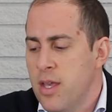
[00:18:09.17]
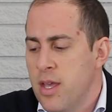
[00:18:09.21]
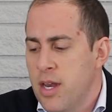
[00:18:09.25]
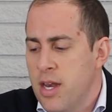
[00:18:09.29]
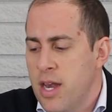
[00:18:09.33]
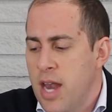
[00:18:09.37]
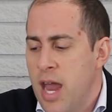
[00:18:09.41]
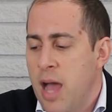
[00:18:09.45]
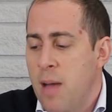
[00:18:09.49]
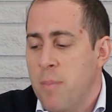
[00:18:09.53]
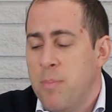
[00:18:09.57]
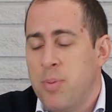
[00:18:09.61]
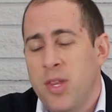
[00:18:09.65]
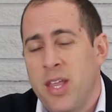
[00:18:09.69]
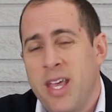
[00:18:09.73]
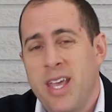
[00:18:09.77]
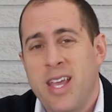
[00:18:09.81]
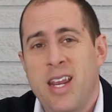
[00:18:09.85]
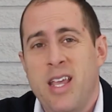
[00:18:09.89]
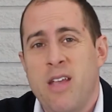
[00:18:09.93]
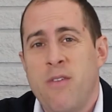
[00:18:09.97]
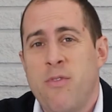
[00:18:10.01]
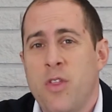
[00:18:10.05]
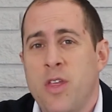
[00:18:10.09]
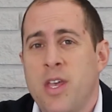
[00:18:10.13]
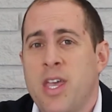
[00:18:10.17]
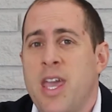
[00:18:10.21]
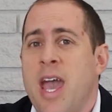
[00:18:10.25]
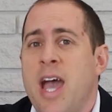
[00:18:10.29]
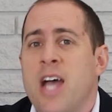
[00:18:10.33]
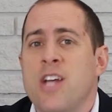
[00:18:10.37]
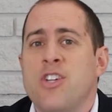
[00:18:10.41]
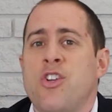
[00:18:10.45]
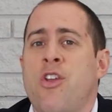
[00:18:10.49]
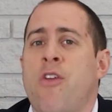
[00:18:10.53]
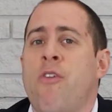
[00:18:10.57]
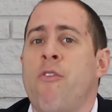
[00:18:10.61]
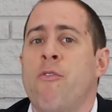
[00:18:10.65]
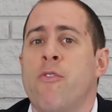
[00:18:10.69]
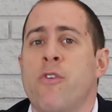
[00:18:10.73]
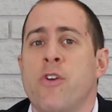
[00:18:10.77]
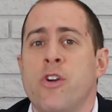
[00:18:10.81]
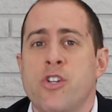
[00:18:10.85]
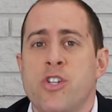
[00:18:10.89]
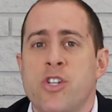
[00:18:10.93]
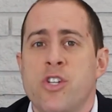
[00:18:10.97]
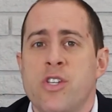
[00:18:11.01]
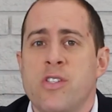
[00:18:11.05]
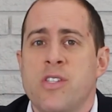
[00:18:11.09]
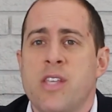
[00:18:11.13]
Not planning for the cash
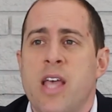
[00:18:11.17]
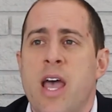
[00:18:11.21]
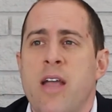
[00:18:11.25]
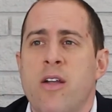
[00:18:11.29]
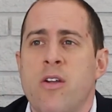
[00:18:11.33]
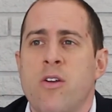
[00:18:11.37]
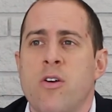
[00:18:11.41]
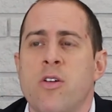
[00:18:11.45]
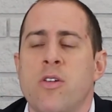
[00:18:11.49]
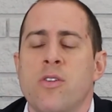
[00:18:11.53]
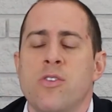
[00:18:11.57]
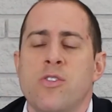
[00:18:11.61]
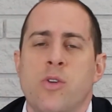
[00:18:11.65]
conversion cycle.